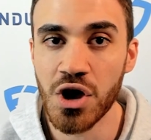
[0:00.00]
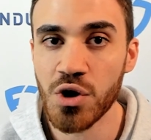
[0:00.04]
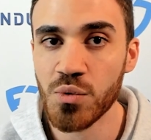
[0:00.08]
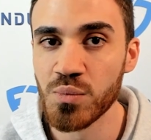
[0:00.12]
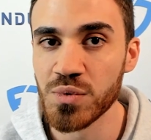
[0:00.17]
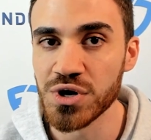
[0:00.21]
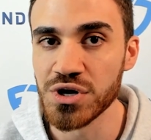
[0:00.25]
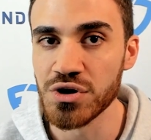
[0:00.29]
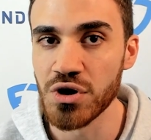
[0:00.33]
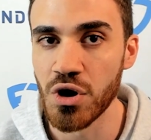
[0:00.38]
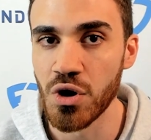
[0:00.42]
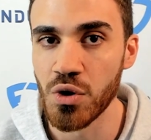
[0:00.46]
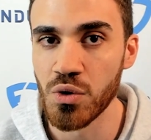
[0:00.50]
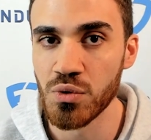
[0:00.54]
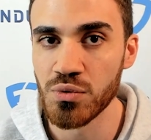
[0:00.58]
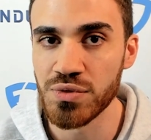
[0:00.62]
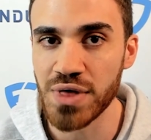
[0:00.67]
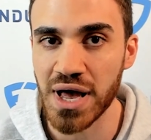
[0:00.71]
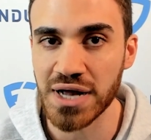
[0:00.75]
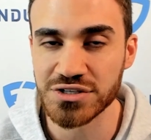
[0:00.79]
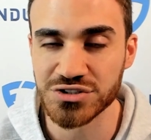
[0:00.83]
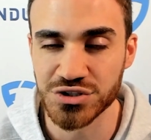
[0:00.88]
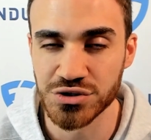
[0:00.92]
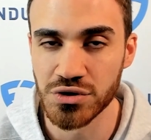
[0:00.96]
We know
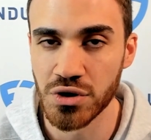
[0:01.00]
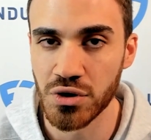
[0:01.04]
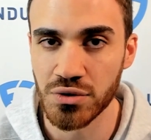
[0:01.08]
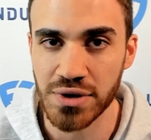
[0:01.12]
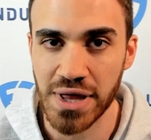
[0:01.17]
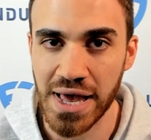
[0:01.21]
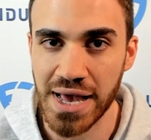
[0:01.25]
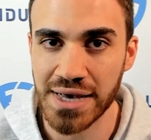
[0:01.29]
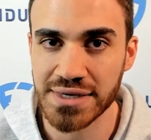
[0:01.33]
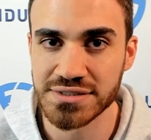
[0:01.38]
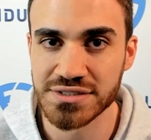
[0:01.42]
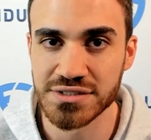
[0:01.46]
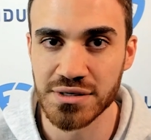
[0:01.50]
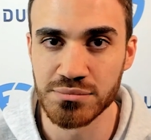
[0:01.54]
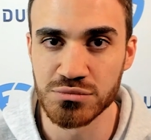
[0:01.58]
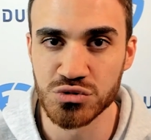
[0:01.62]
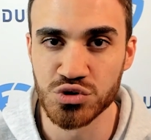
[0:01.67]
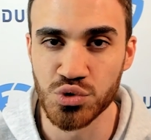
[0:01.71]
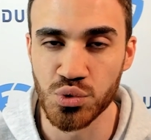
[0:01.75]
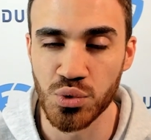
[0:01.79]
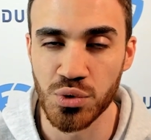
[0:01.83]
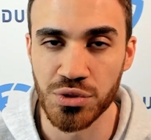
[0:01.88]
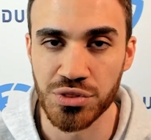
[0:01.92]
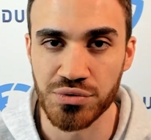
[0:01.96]
that Shenault has some
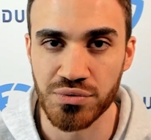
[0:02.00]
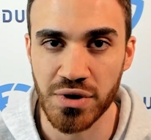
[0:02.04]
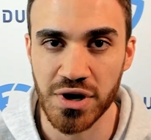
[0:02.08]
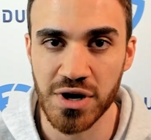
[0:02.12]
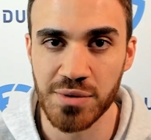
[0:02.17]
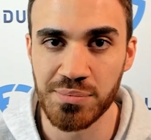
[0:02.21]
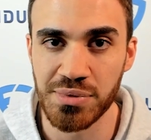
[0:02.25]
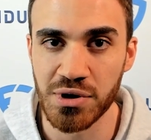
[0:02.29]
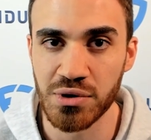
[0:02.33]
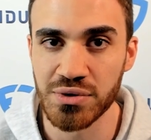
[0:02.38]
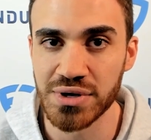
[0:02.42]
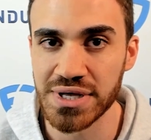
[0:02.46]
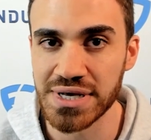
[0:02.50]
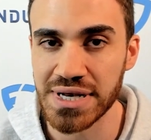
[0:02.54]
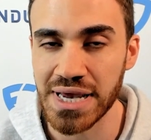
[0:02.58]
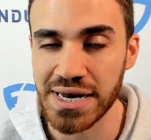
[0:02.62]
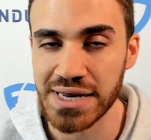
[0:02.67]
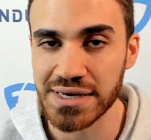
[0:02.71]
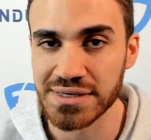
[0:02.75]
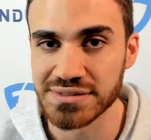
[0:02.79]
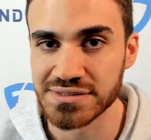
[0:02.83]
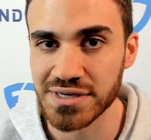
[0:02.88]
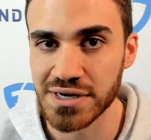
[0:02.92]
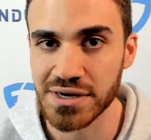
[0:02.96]
dual threat ability,
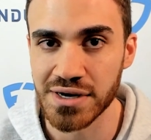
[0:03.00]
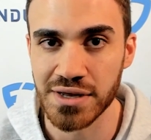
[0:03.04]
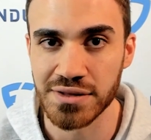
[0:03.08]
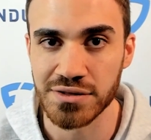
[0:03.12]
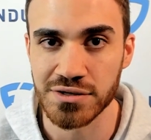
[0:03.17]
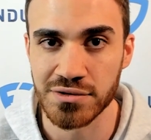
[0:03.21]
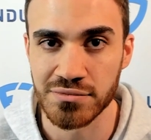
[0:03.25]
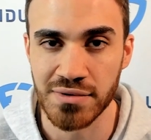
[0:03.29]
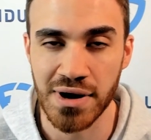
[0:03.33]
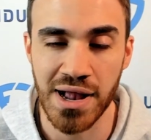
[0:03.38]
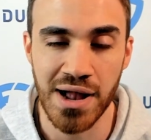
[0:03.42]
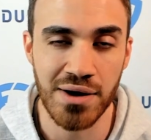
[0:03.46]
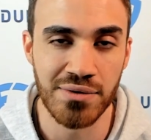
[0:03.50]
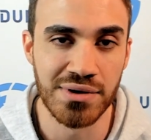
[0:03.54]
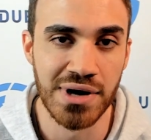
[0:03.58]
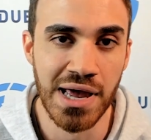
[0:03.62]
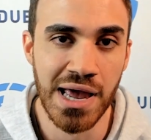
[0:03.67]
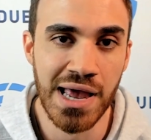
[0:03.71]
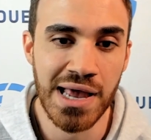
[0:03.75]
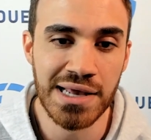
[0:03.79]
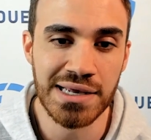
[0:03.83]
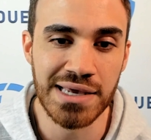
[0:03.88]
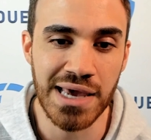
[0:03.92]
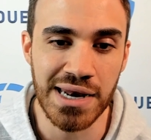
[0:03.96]
getting it done on the ground,
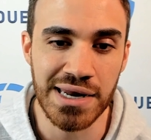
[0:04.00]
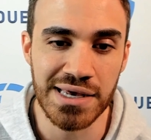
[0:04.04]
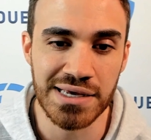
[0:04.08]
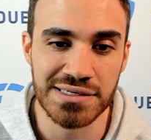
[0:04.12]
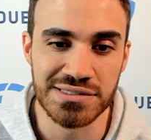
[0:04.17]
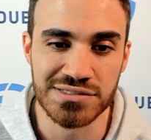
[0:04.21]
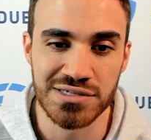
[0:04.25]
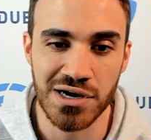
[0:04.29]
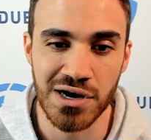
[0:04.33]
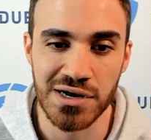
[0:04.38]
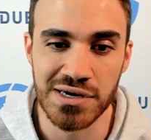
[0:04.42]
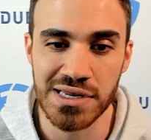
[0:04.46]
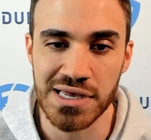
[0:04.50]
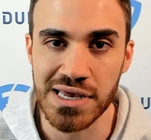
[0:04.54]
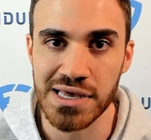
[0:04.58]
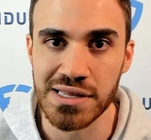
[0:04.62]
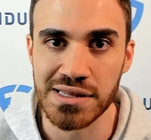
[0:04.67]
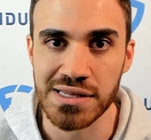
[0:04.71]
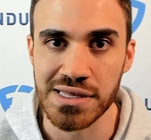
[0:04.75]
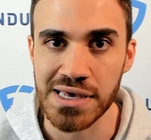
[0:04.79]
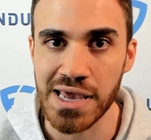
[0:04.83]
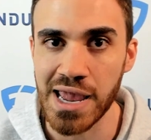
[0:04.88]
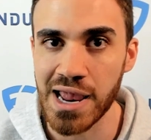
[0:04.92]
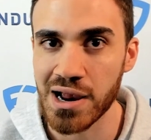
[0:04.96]
getting it done
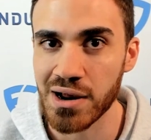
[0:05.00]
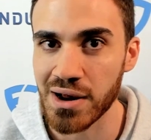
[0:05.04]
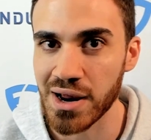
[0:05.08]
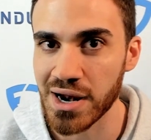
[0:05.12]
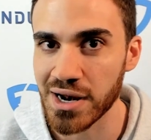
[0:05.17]
in the air.